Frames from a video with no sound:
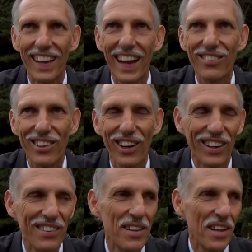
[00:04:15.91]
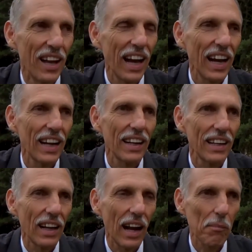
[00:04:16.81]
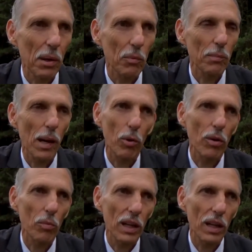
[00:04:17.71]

And so I met with my board.